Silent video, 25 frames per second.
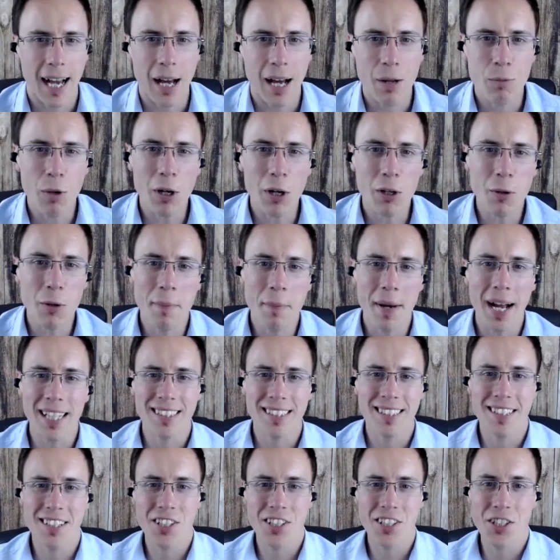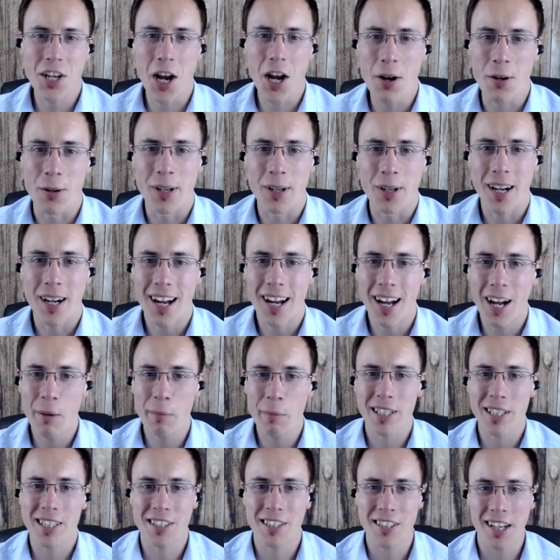and welcome back to the show. I'm
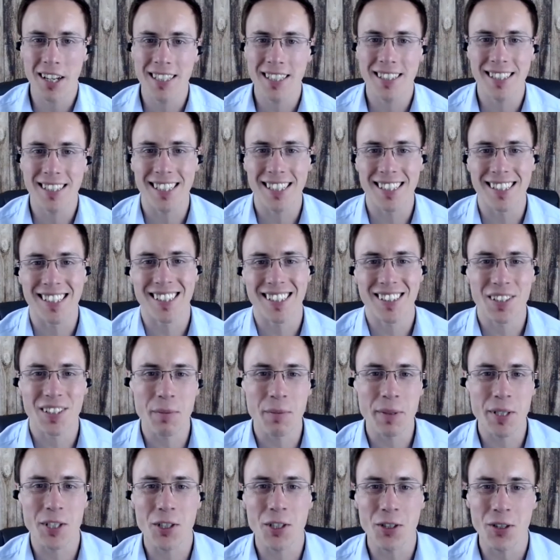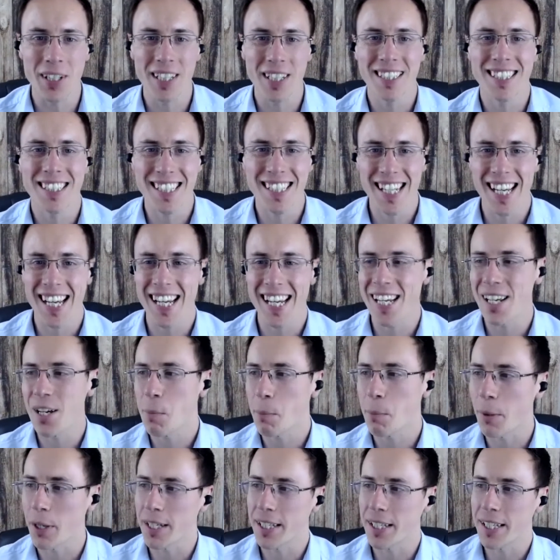excited to be joined today
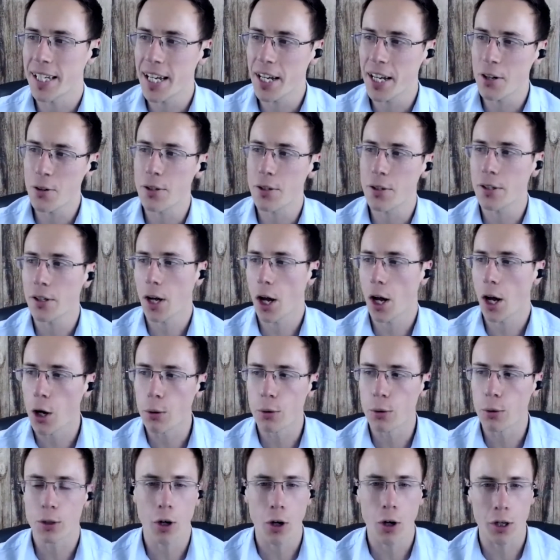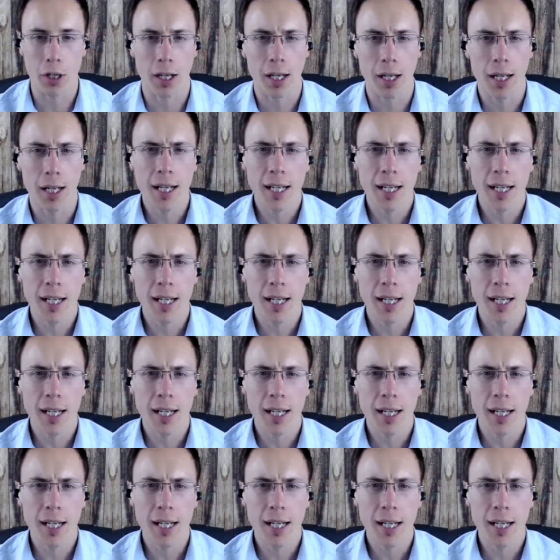by Kieren O'Connor.